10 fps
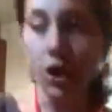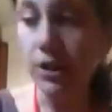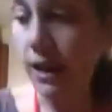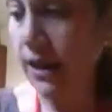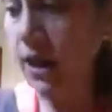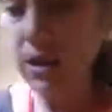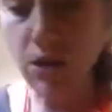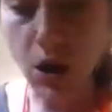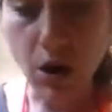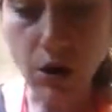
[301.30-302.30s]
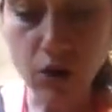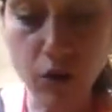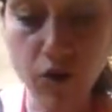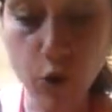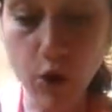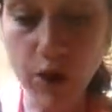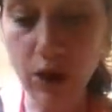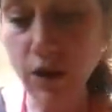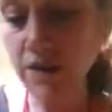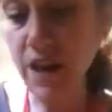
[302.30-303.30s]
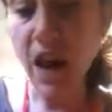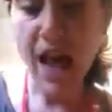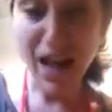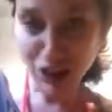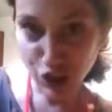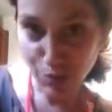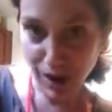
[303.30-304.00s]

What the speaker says: garlic. It calls for 4 cloves. As you